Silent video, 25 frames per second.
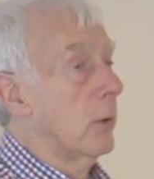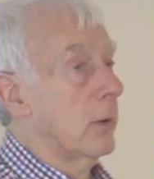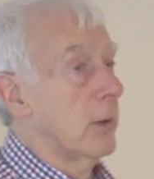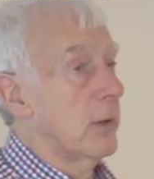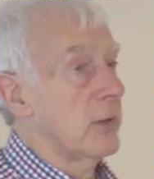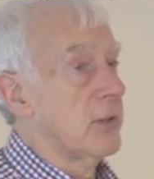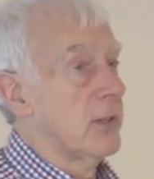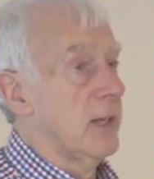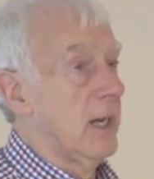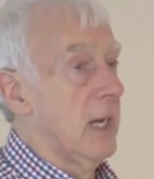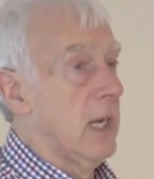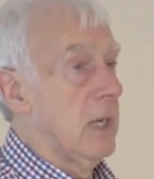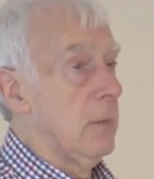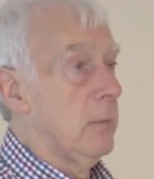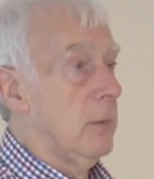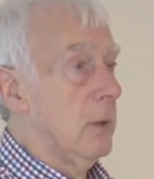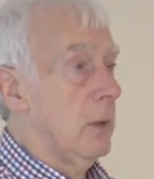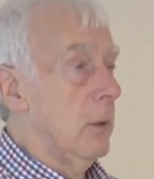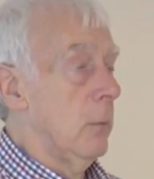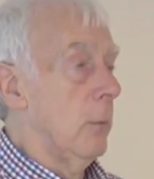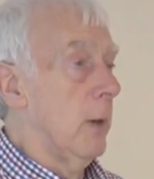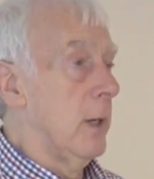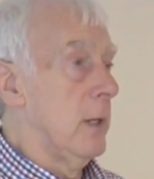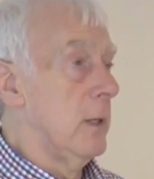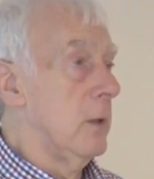the same
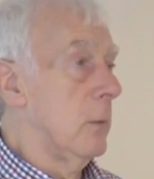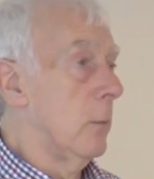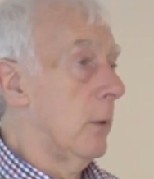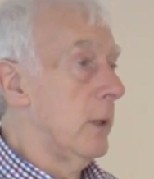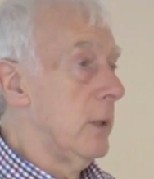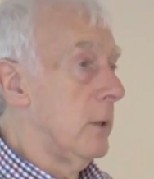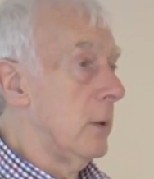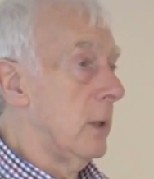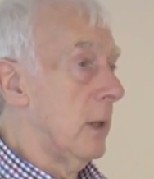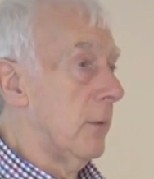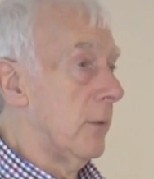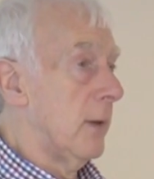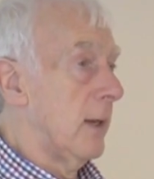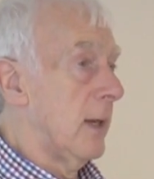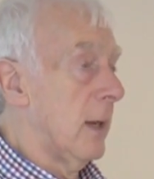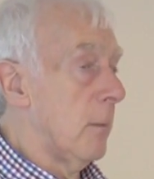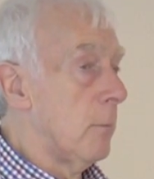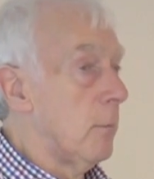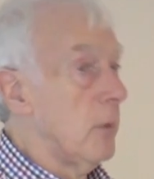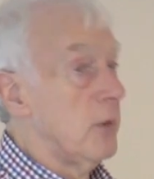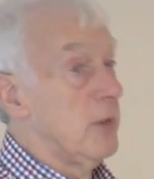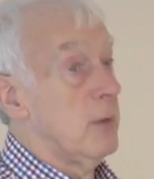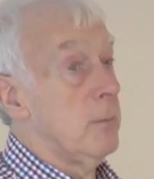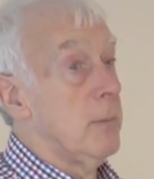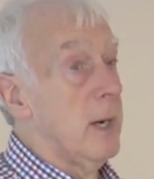when you give the
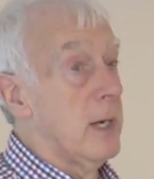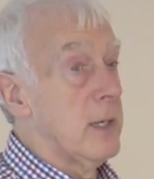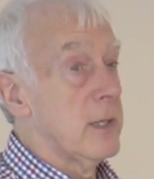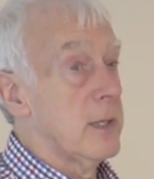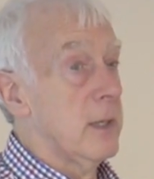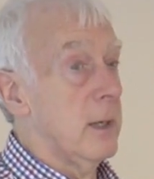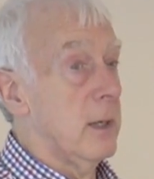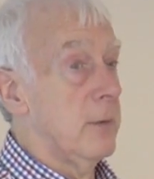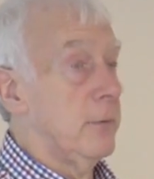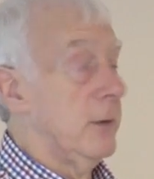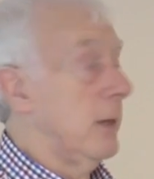numbers. It makes life